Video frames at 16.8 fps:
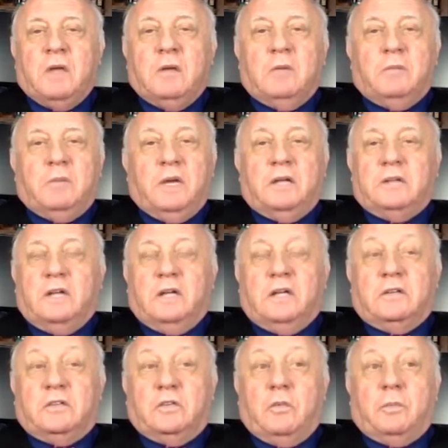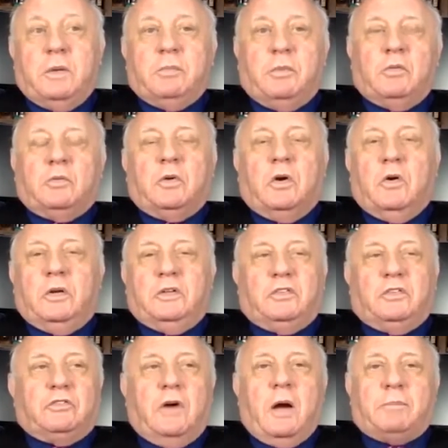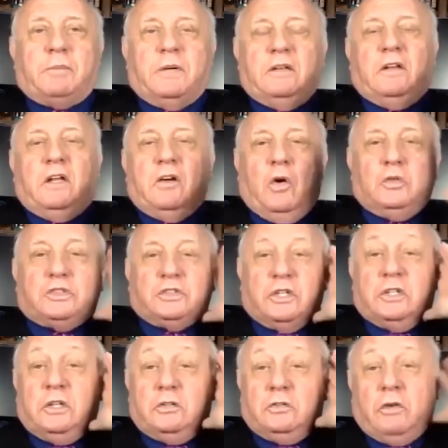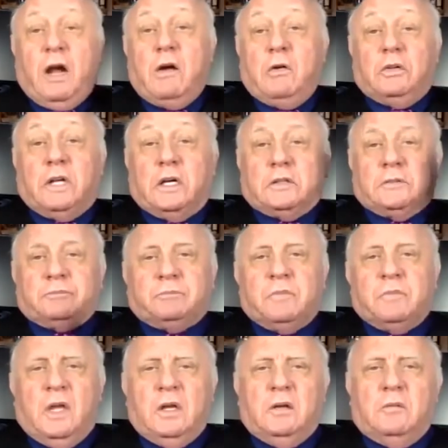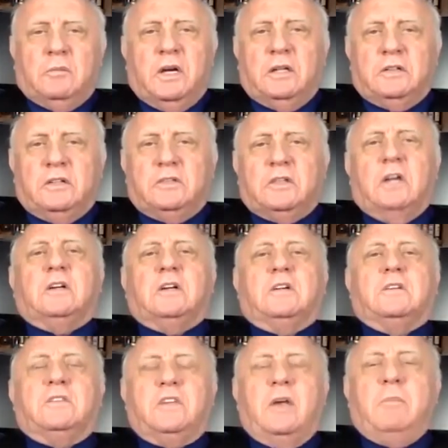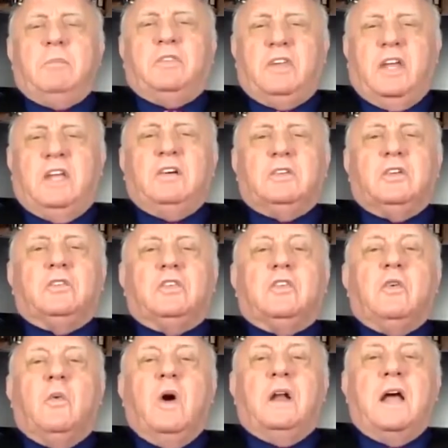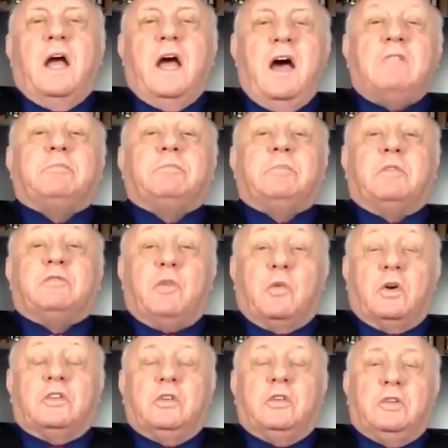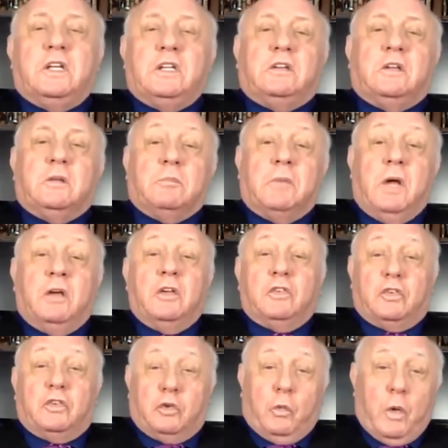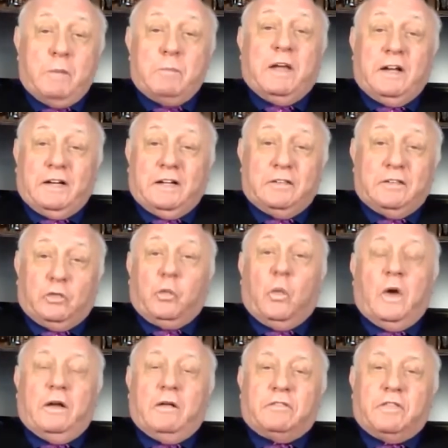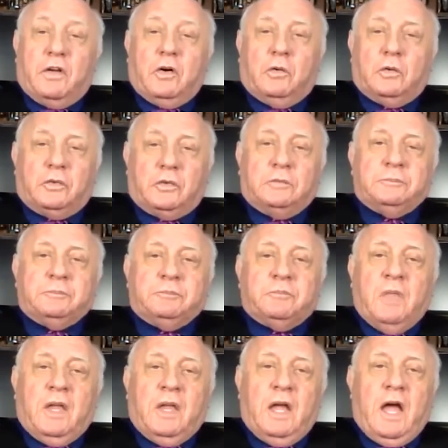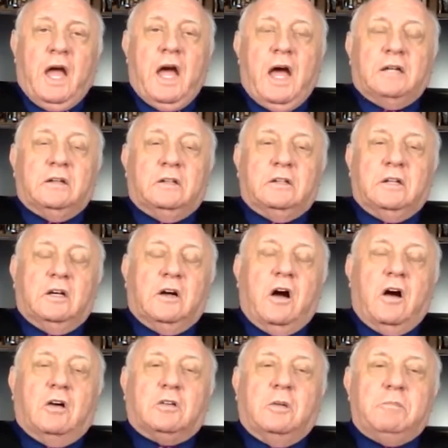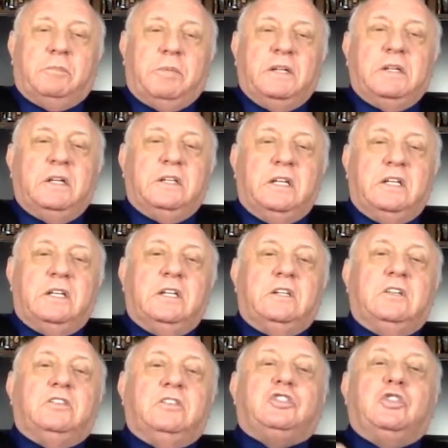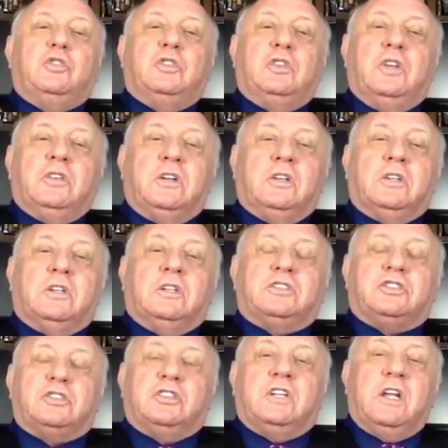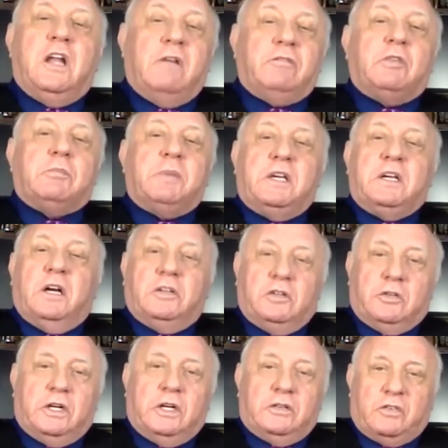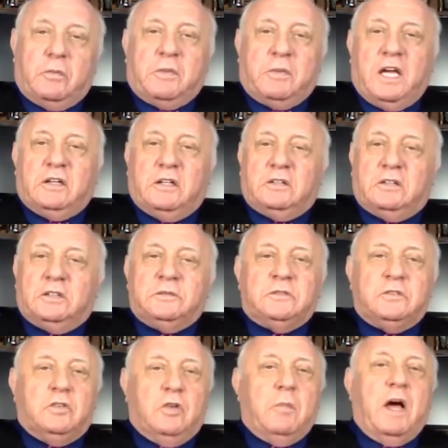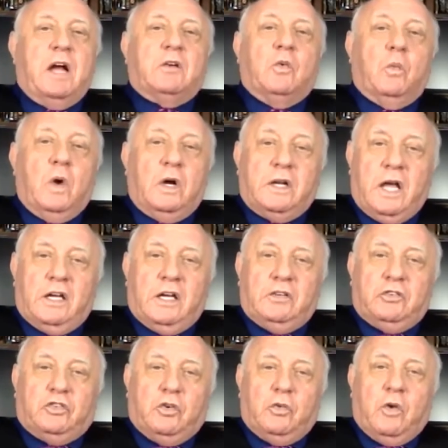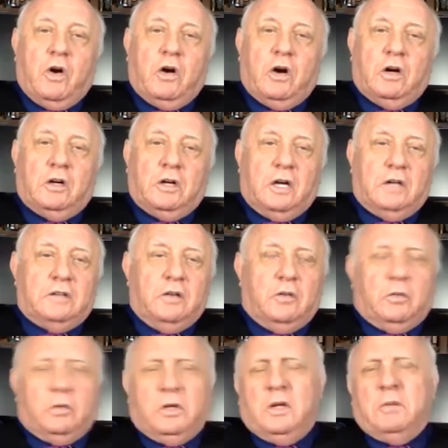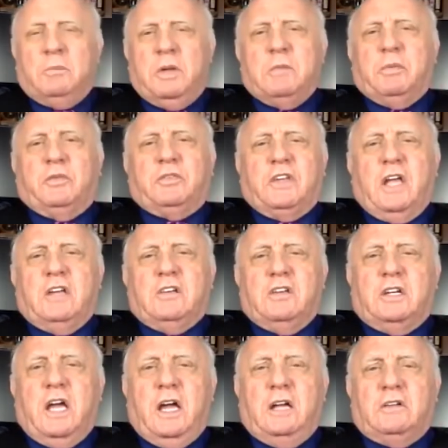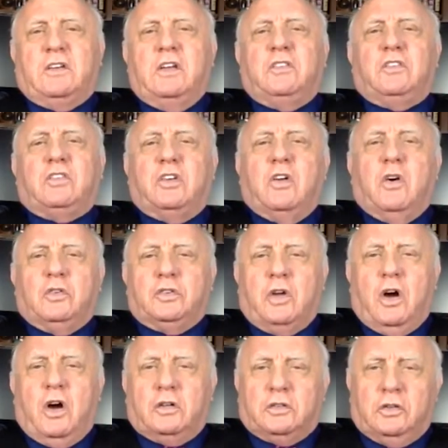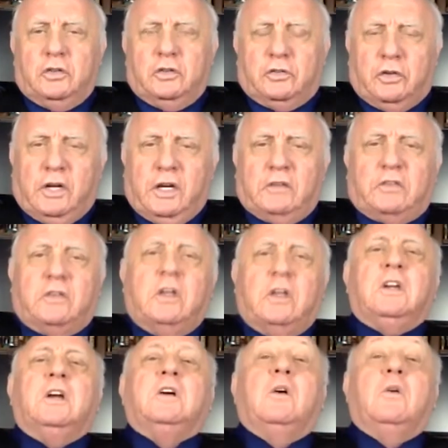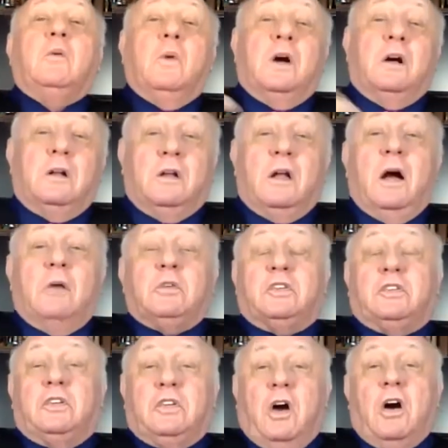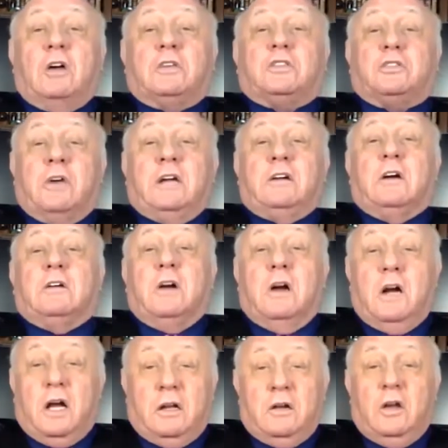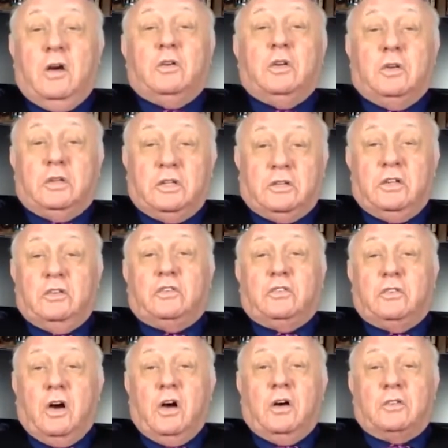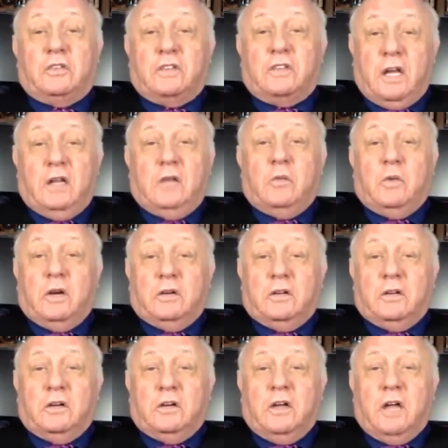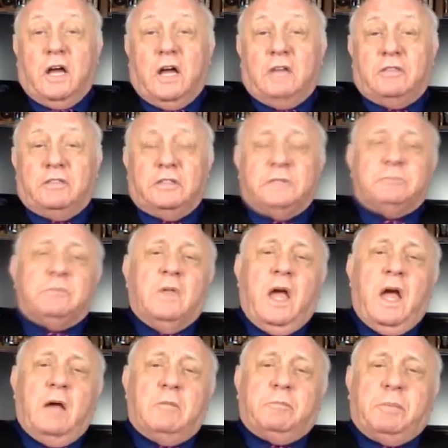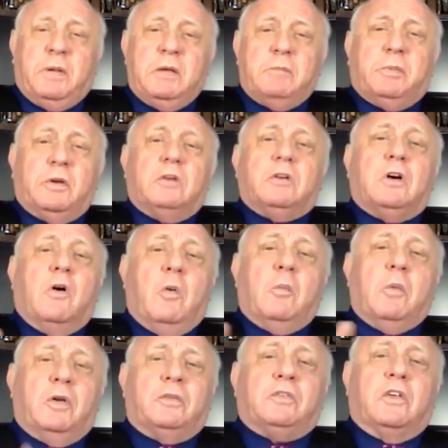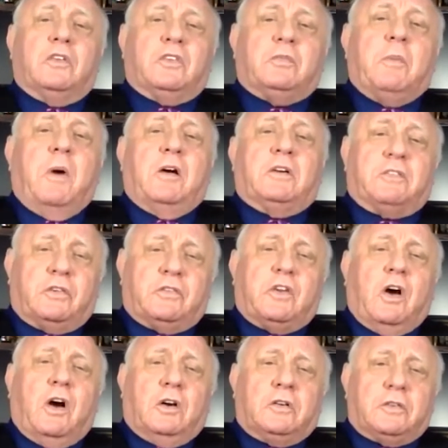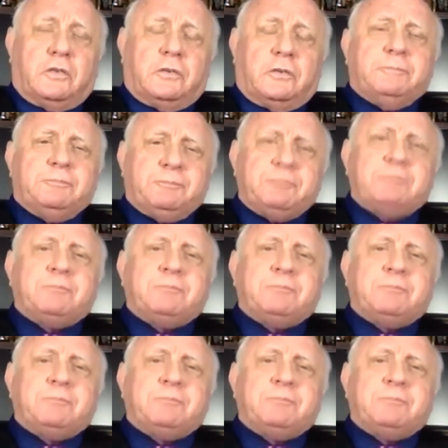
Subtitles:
But so people were always dropping in the ocean and drowning. But some skills you want to have before you need them. Swimming is one of those. And our ability to learn should never be underestimated. No matter what age you are. I know people say you can't teach an old dog new tricks. Well, I was a dog trainer. I know you can teach dogs anywhere in their life. And people are almost as smart as dogs.